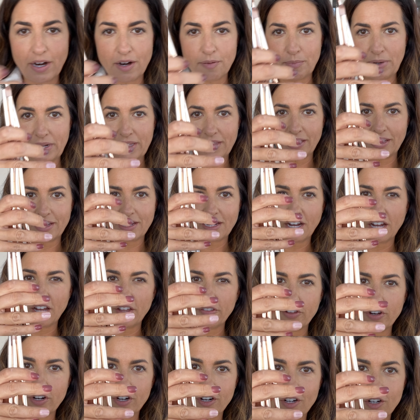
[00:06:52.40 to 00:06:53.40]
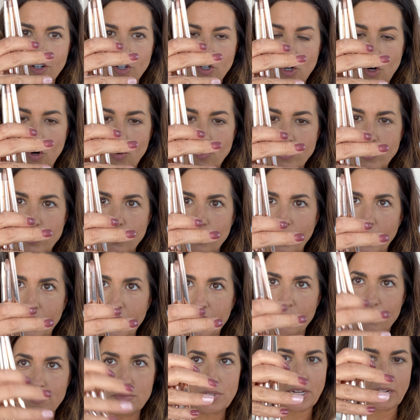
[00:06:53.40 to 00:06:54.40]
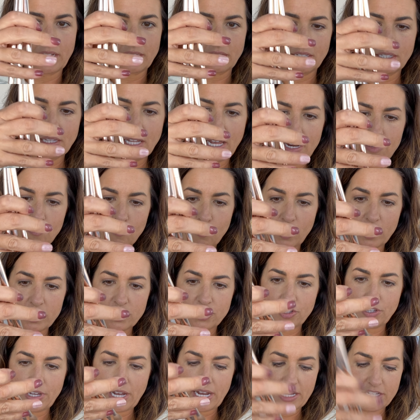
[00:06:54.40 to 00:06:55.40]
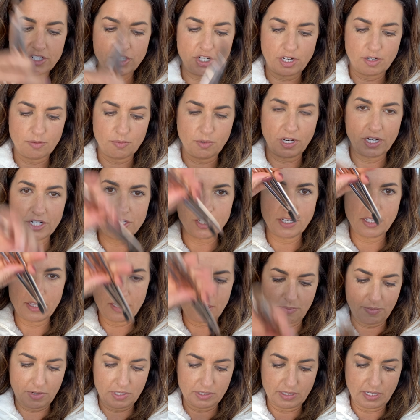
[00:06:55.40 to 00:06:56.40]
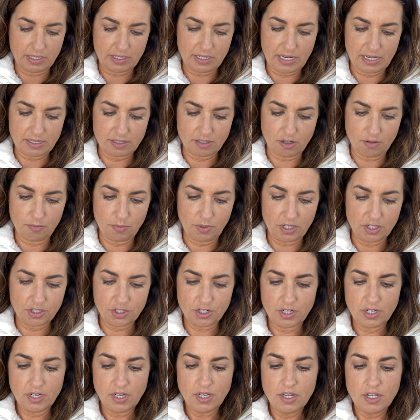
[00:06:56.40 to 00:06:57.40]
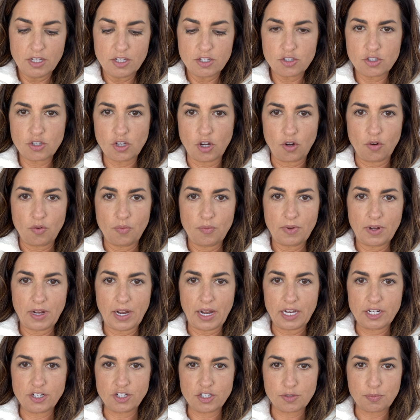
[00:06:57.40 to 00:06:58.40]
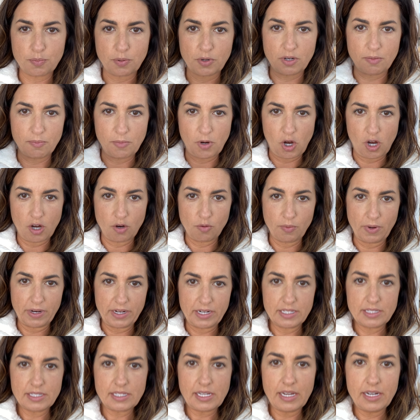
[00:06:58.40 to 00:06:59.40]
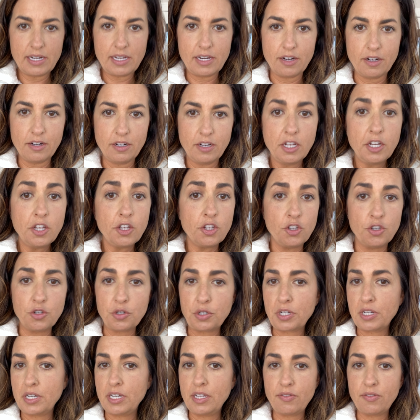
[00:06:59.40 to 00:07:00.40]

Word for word: are my like other go-to items. I got the line brush, the eyeshadow brush, and the multitasker brush. So I just put them all right inside here. You could